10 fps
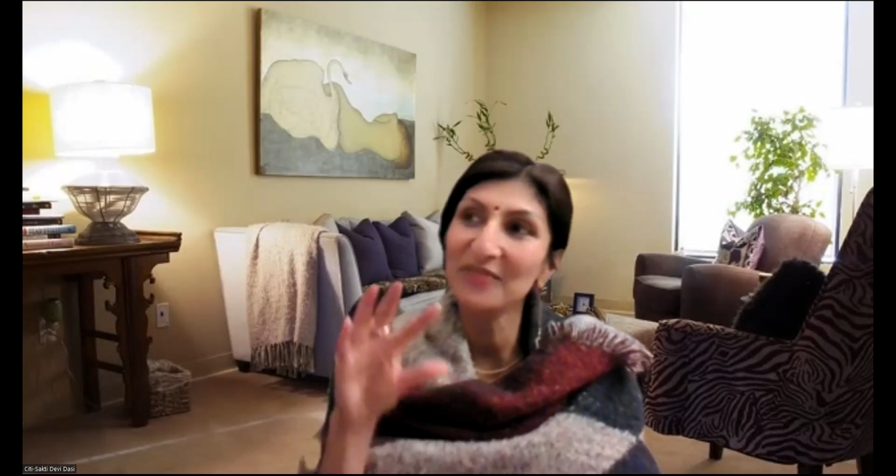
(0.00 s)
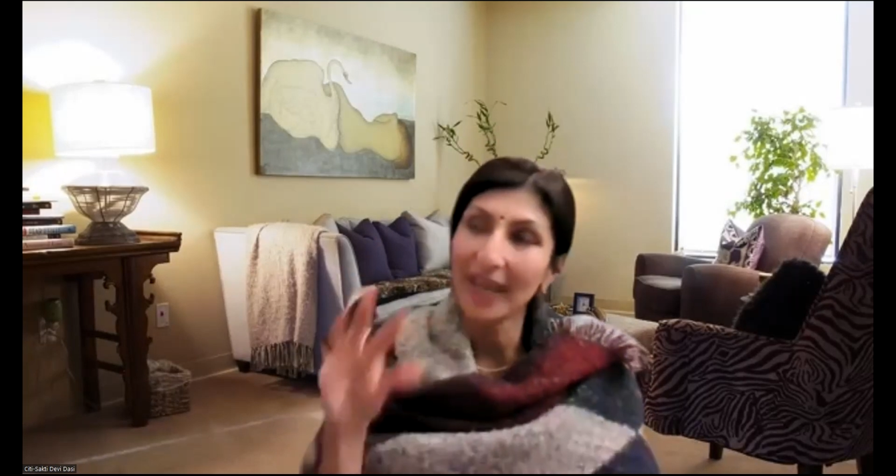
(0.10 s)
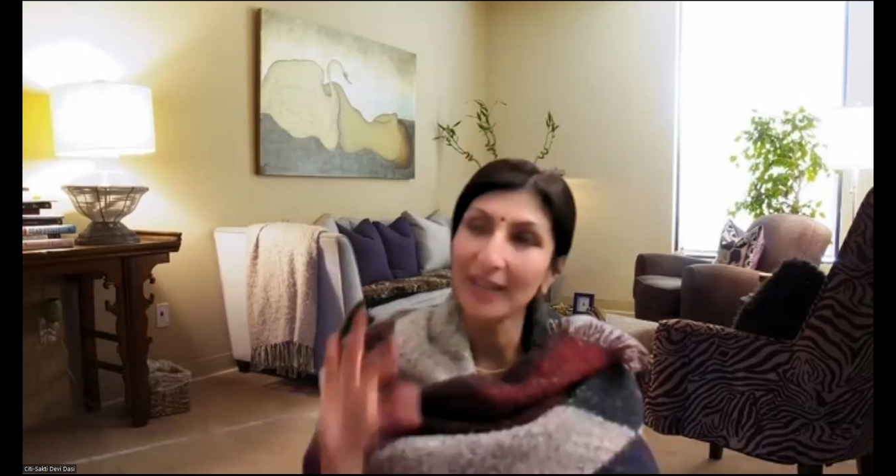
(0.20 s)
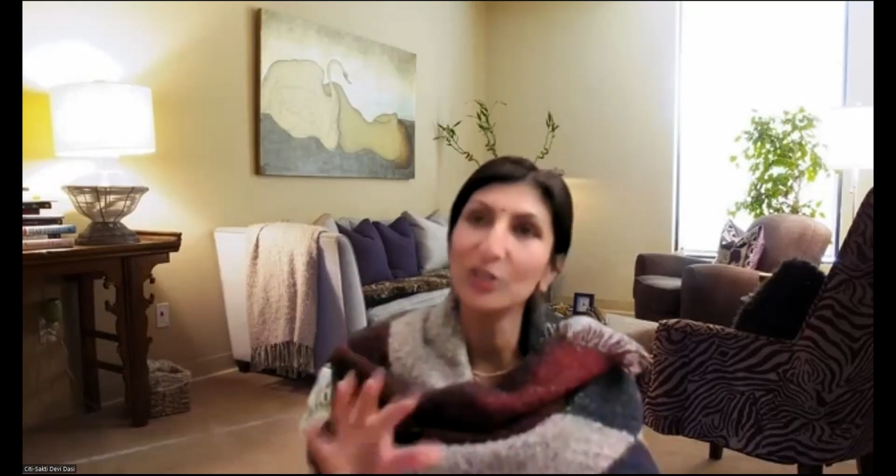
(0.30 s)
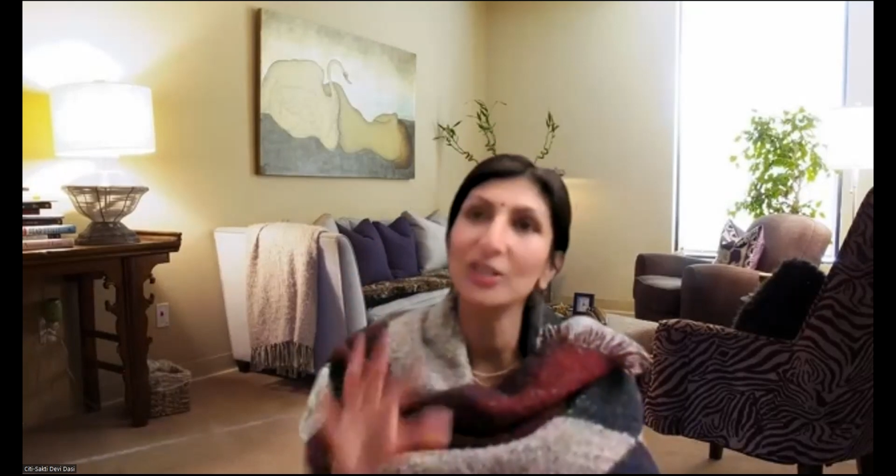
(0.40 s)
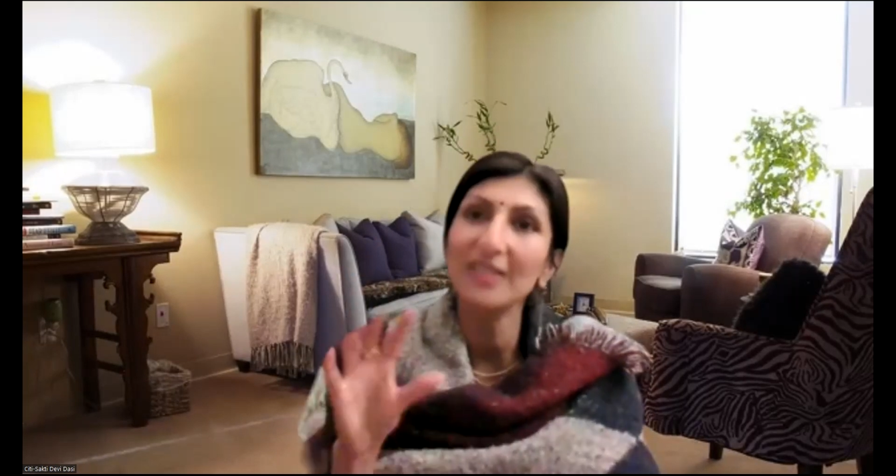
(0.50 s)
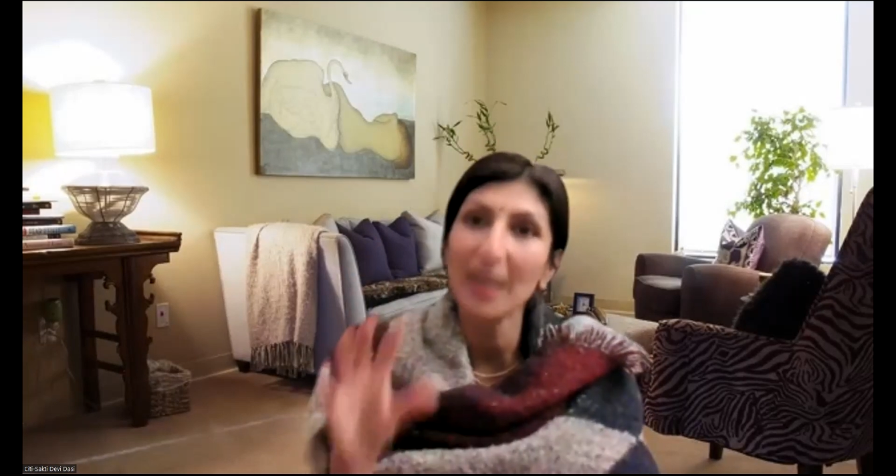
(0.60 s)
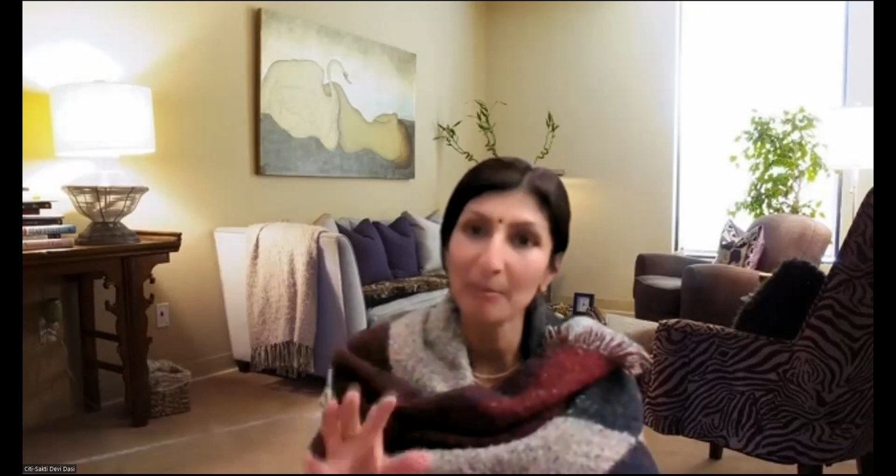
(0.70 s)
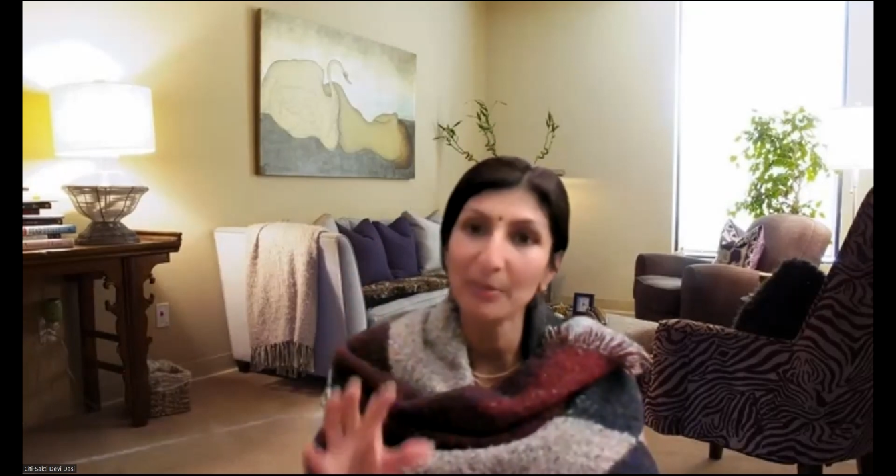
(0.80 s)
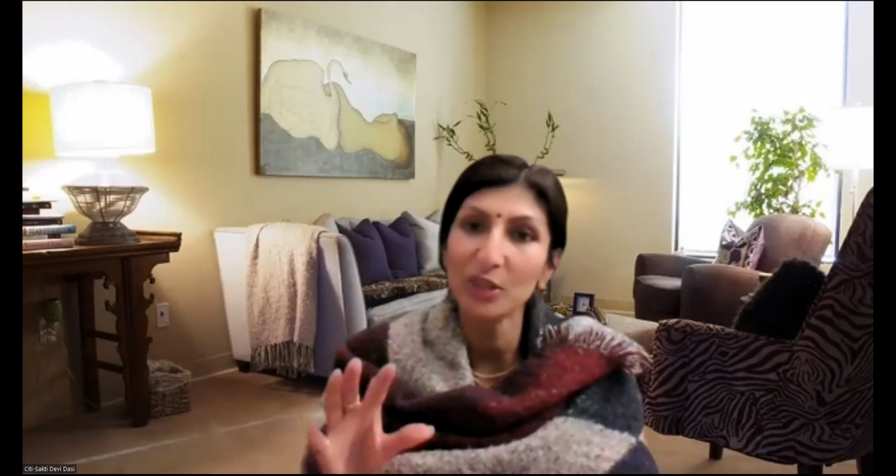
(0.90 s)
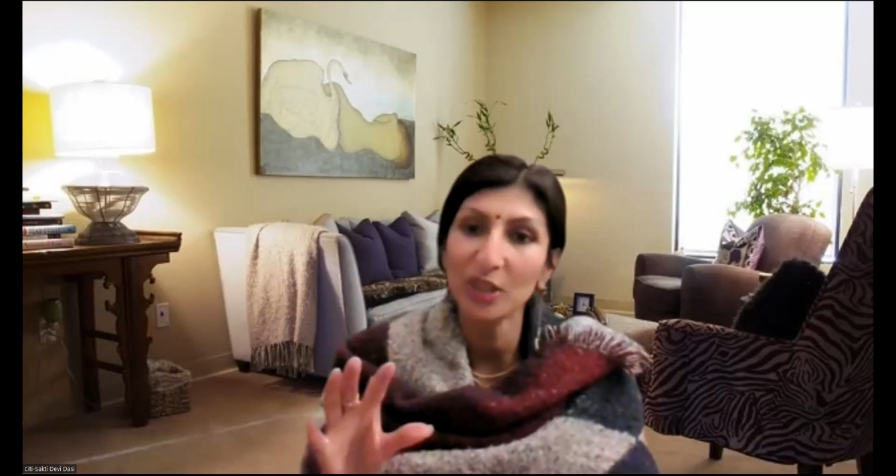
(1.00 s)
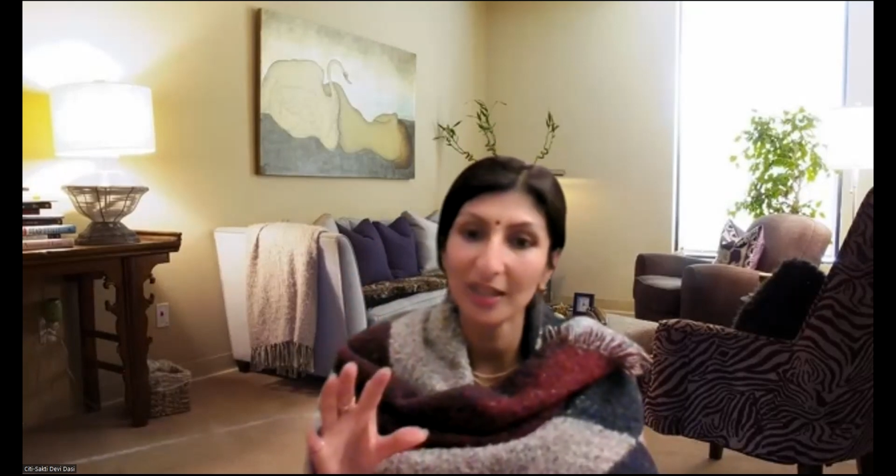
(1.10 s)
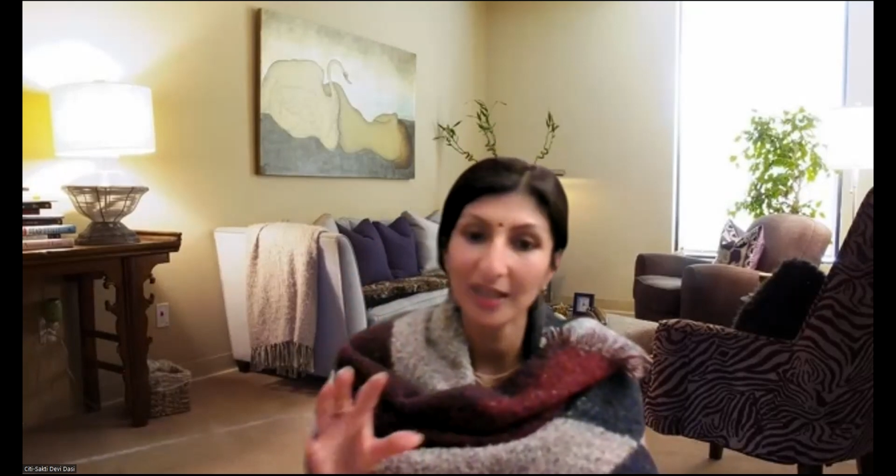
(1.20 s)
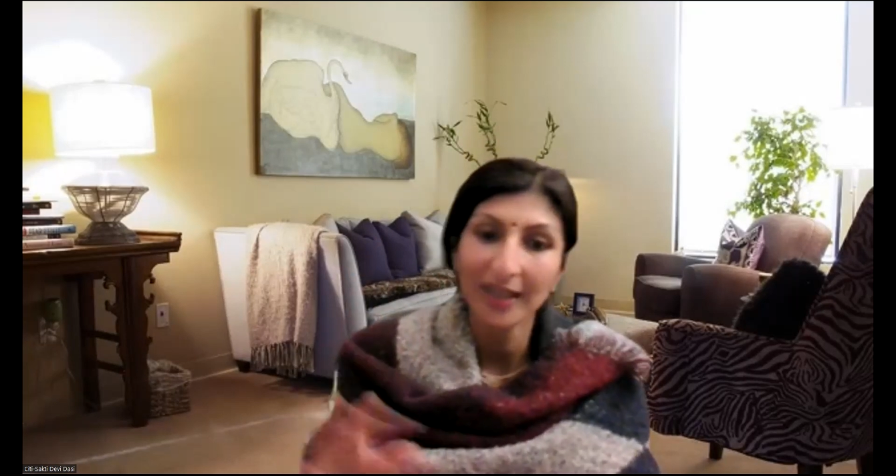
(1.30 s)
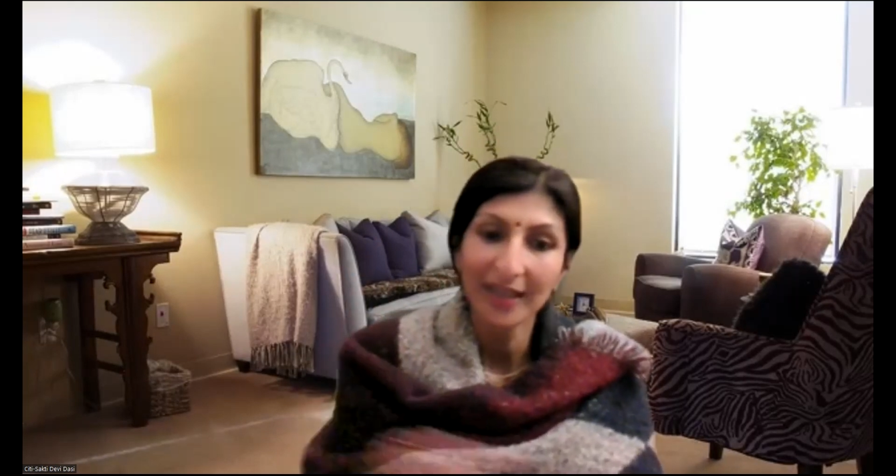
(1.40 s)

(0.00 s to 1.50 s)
gauge the temperature